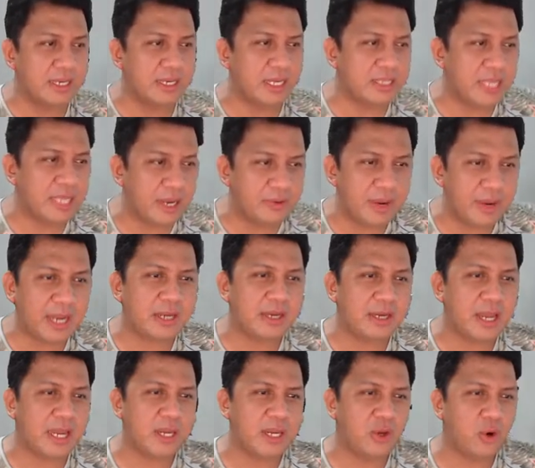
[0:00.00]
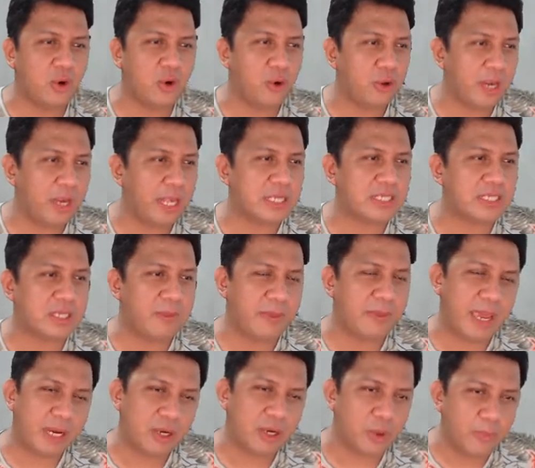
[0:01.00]
na direct na kinoconnect sa
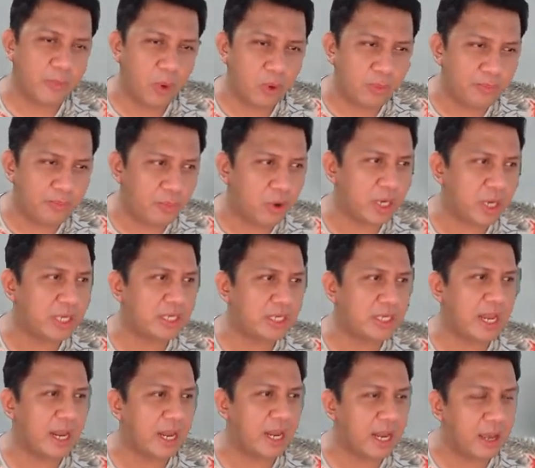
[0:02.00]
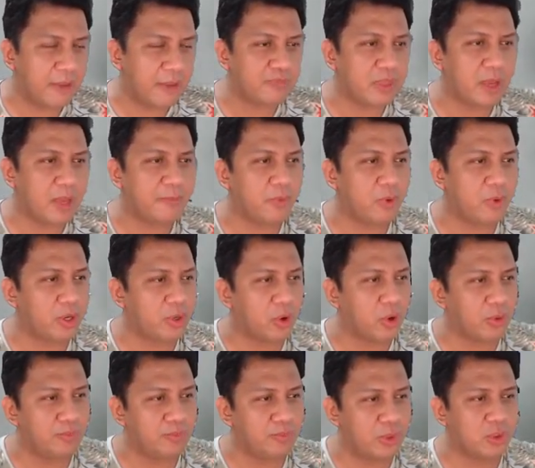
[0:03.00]
microphone port ng laptop or
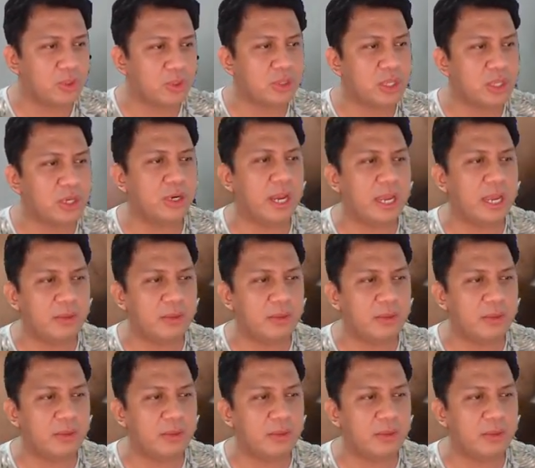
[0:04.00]
computer, and